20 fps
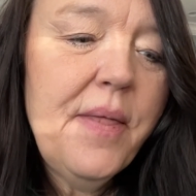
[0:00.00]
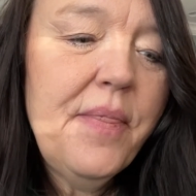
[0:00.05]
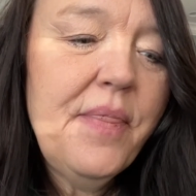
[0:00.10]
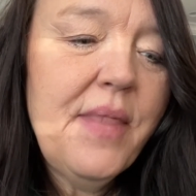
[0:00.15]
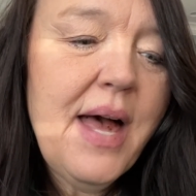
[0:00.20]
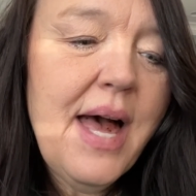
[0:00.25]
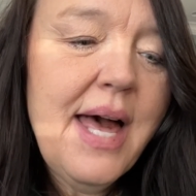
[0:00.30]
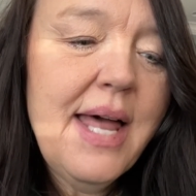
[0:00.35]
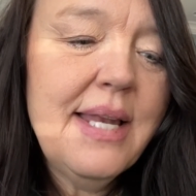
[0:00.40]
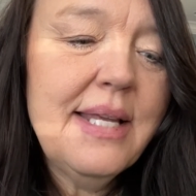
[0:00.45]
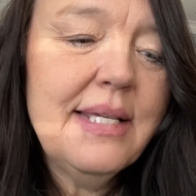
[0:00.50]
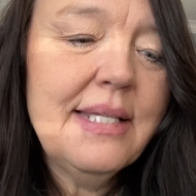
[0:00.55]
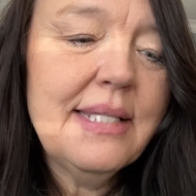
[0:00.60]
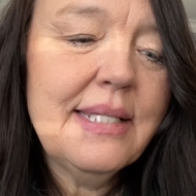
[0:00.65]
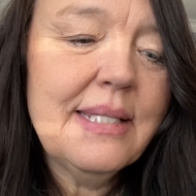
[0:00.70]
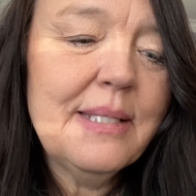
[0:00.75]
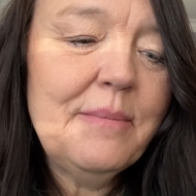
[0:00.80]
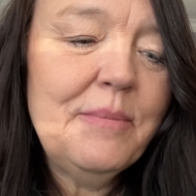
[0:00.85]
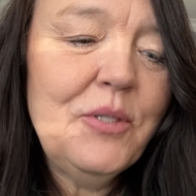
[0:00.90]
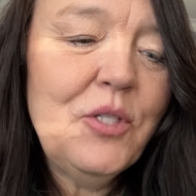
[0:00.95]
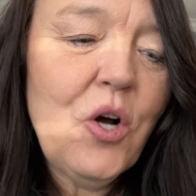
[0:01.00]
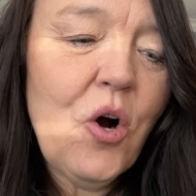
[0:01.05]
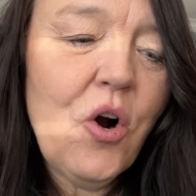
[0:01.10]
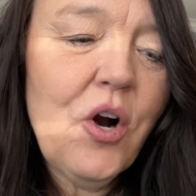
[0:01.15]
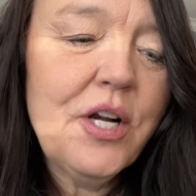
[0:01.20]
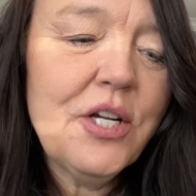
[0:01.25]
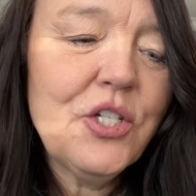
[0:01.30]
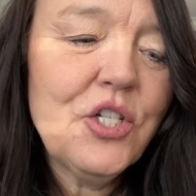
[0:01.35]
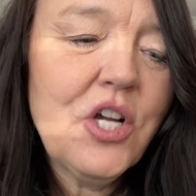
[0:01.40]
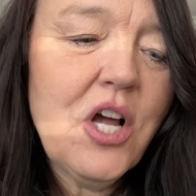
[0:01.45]
That is some
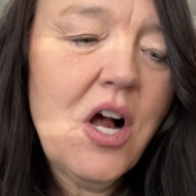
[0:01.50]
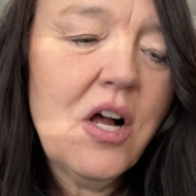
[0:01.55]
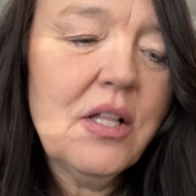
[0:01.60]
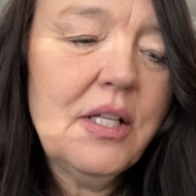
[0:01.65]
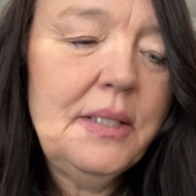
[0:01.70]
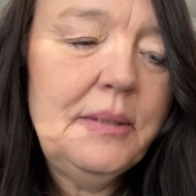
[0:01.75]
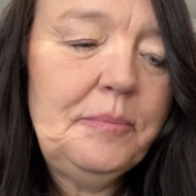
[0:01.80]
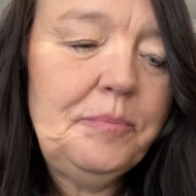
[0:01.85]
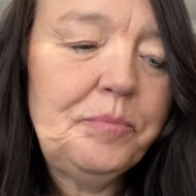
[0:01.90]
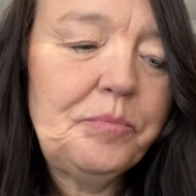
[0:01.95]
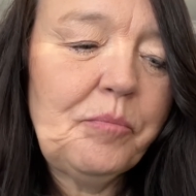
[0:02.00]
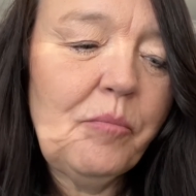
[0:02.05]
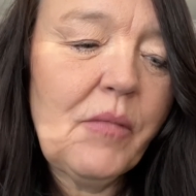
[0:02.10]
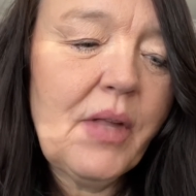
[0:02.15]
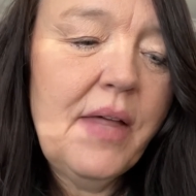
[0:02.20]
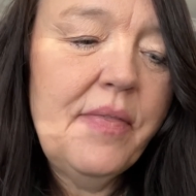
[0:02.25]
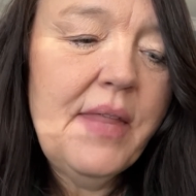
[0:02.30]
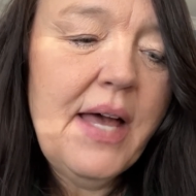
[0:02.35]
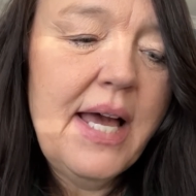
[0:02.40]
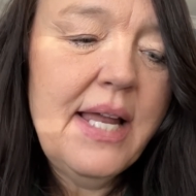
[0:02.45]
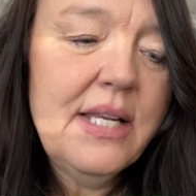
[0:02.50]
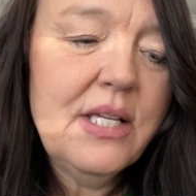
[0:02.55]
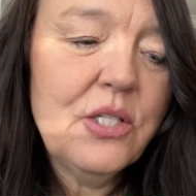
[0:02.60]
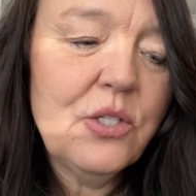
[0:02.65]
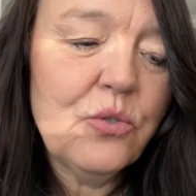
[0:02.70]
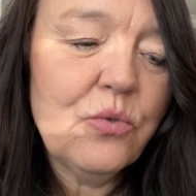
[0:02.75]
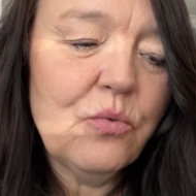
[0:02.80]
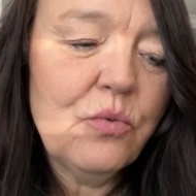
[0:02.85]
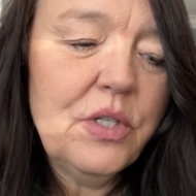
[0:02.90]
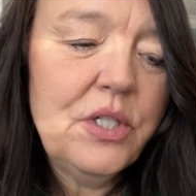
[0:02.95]
dark chocolate, and that
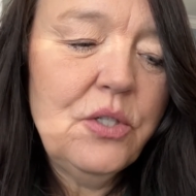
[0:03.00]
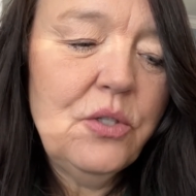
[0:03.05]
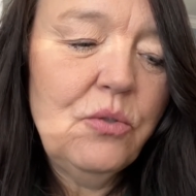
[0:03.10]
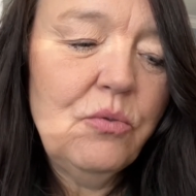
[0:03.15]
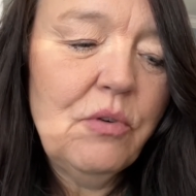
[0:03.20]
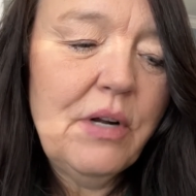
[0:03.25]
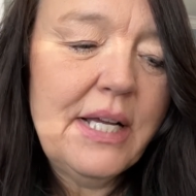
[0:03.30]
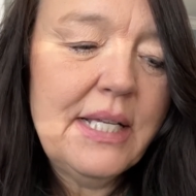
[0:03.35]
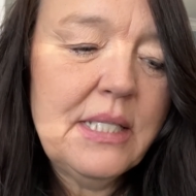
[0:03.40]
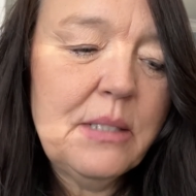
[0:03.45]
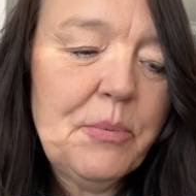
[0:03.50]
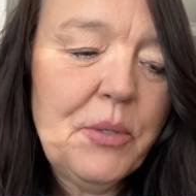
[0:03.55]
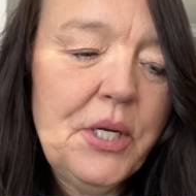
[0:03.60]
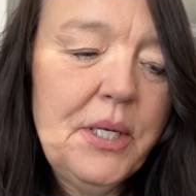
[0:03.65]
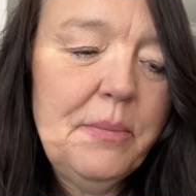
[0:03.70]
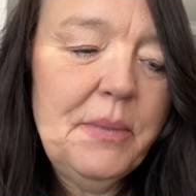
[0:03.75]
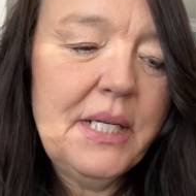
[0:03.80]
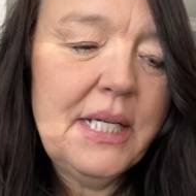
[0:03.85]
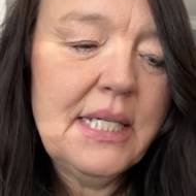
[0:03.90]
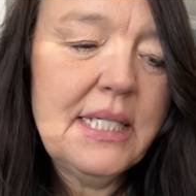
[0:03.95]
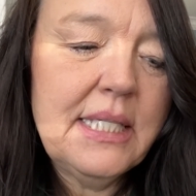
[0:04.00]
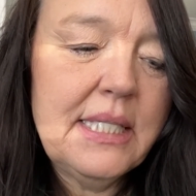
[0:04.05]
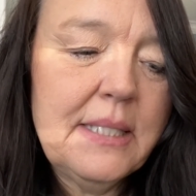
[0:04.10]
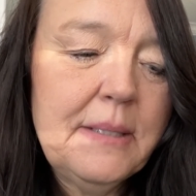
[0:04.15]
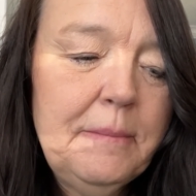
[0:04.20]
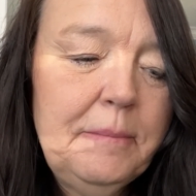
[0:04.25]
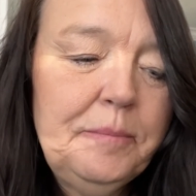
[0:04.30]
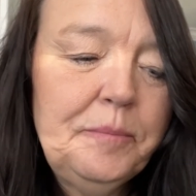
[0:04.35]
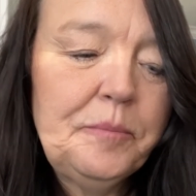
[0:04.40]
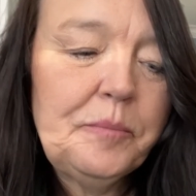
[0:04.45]
is real raspberry because
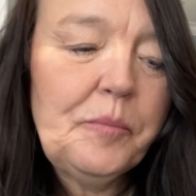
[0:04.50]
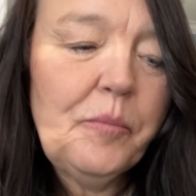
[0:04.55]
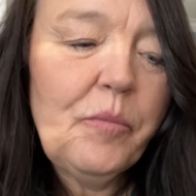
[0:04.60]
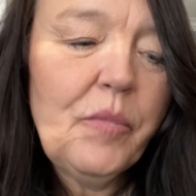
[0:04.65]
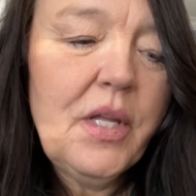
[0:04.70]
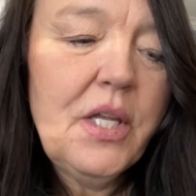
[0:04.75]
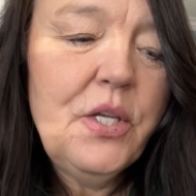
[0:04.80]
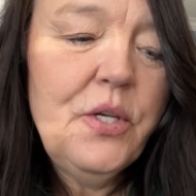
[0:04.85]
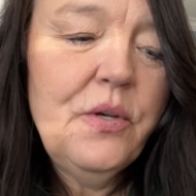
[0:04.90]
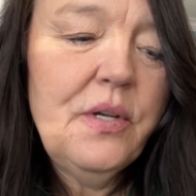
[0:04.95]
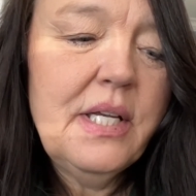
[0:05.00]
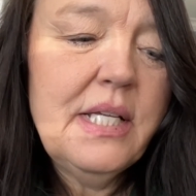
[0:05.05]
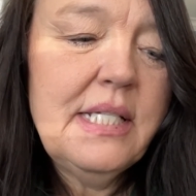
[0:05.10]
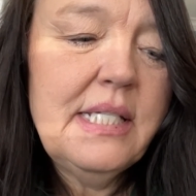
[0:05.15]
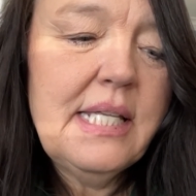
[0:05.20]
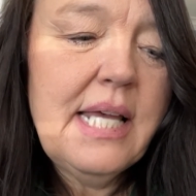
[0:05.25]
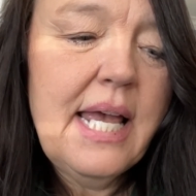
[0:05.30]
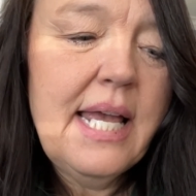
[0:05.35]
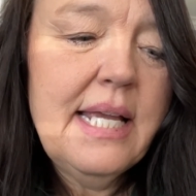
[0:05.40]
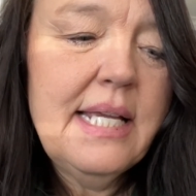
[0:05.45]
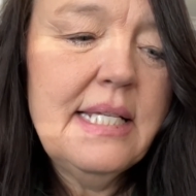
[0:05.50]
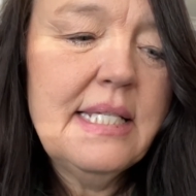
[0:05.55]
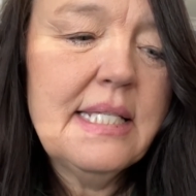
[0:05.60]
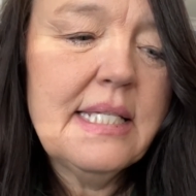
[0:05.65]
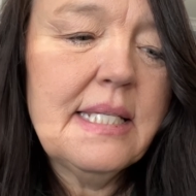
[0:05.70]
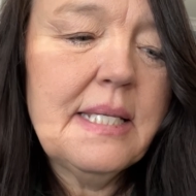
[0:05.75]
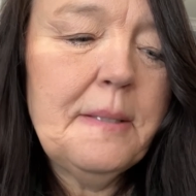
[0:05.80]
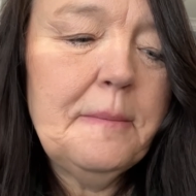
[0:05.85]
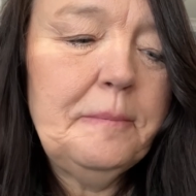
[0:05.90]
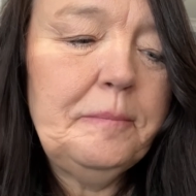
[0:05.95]
you can
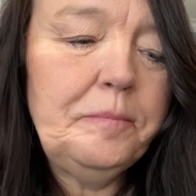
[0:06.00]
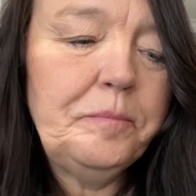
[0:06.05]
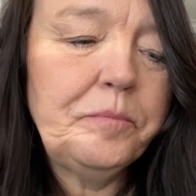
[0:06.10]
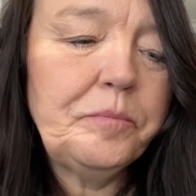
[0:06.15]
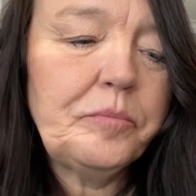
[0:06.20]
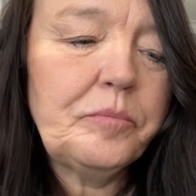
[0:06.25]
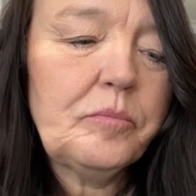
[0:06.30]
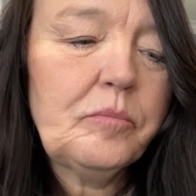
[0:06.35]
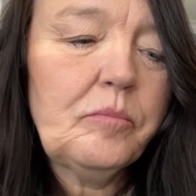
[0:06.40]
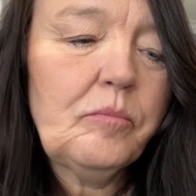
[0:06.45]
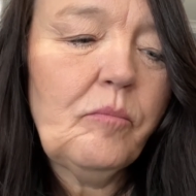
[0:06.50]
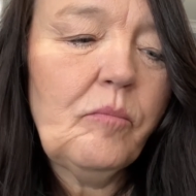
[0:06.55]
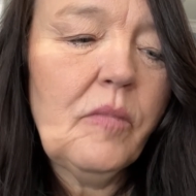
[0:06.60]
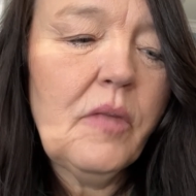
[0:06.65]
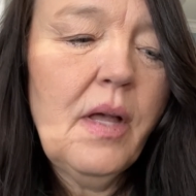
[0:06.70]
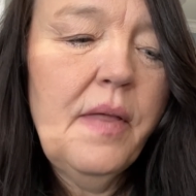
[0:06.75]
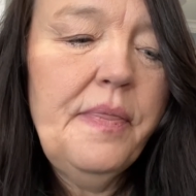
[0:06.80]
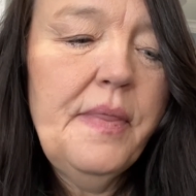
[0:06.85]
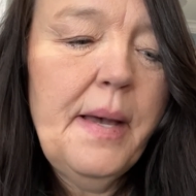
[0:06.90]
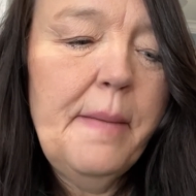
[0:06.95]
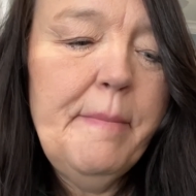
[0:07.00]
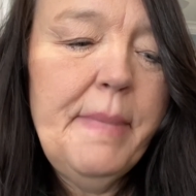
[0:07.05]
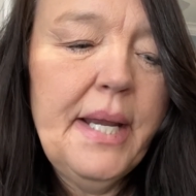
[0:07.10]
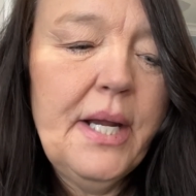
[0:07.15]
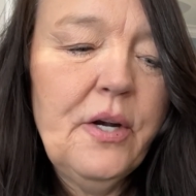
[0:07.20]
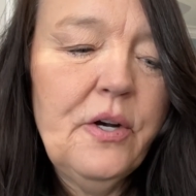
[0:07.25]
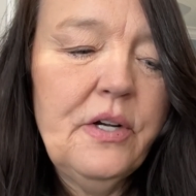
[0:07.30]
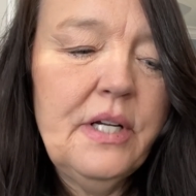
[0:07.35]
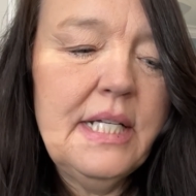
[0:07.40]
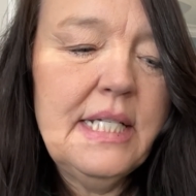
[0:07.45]
taste the
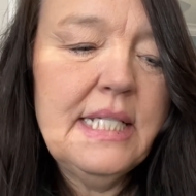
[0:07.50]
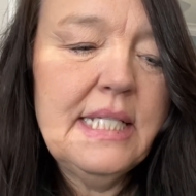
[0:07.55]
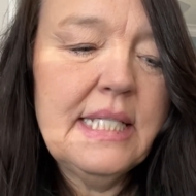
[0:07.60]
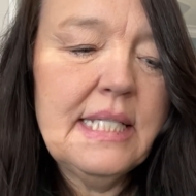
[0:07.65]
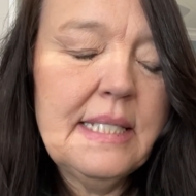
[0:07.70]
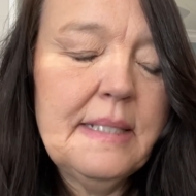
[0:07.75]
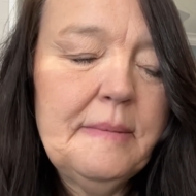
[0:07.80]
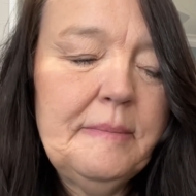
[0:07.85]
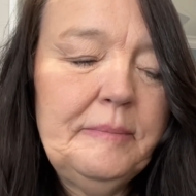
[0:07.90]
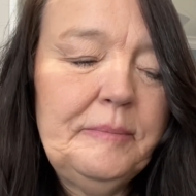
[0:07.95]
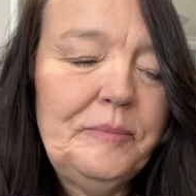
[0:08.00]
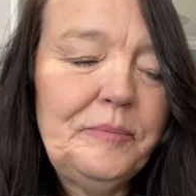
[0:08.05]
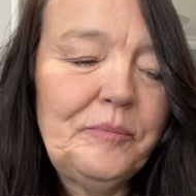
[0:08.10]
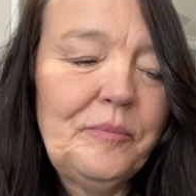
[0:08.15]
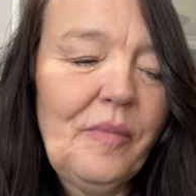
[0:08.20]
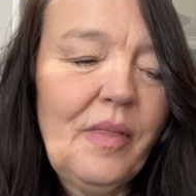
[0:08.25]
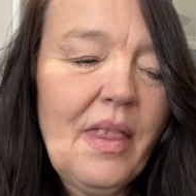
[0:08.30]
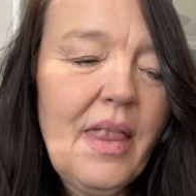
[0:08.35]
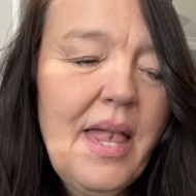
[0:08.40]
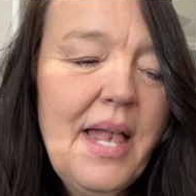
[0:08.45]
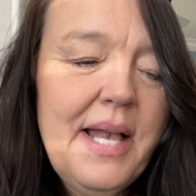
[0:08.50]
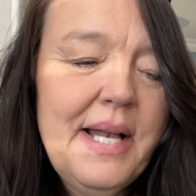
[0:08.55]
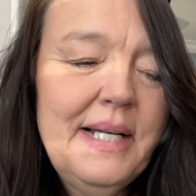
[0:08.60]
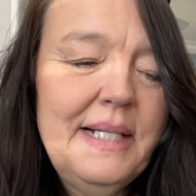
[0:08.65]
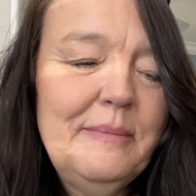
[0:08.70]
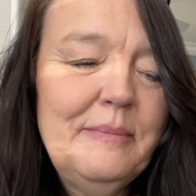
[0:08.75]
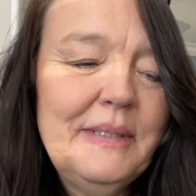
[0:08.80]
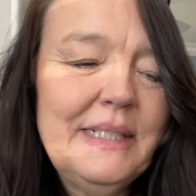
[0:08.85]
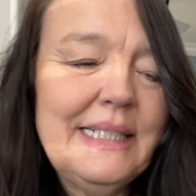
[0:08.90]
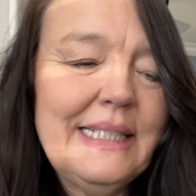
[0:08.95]
berries.
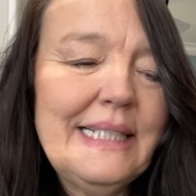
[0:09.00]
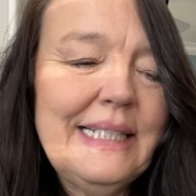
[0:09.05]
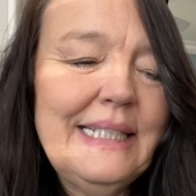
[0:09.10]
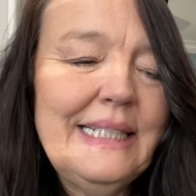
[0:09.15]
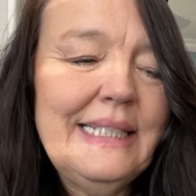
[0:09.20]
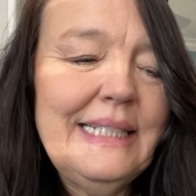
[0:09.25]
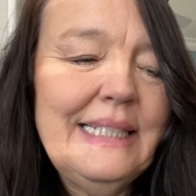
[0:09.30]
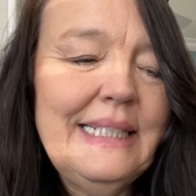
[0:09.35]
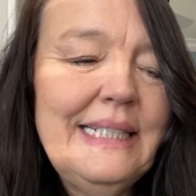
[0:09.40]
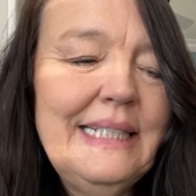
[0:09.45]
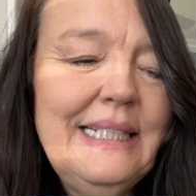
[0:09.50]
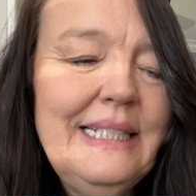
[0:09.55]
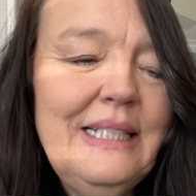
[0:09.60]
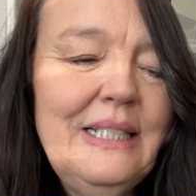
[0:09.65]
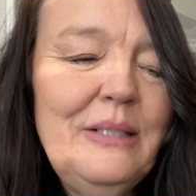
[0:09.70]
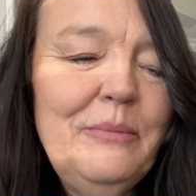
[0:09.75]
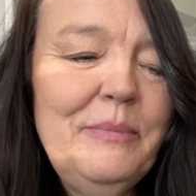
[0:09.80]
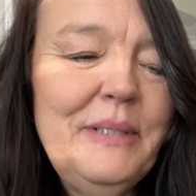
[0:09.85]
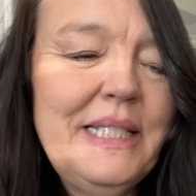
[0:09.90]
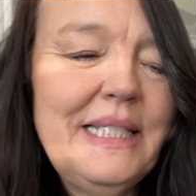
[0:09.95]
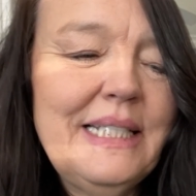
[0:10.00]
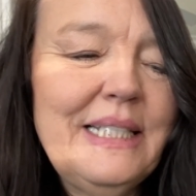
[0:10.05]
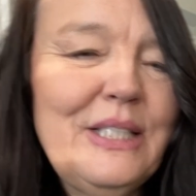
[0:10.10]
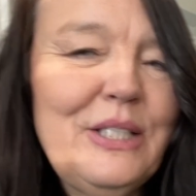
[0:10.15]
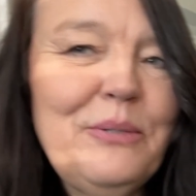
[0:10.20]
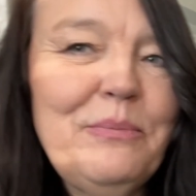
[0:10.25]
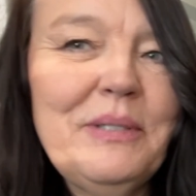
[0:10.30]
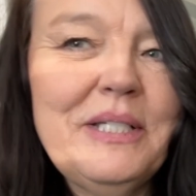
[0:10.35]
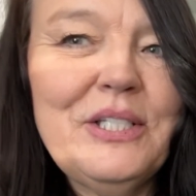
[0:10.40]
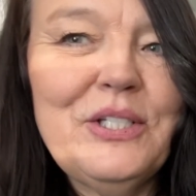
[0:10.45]
Just a little bit
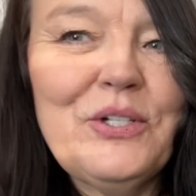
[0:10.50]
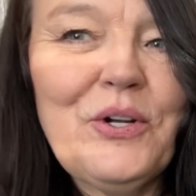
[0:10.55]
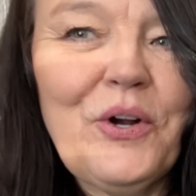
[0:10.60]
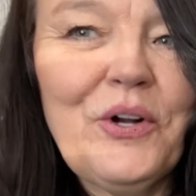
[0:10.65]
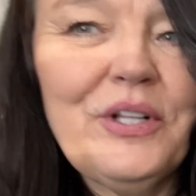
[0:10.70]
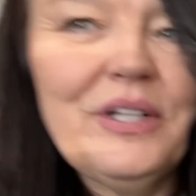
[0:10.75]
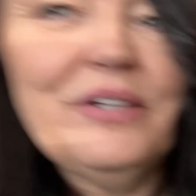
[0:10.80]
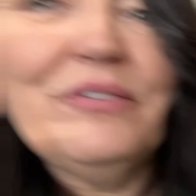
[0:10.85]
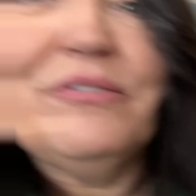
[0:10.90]
too much dark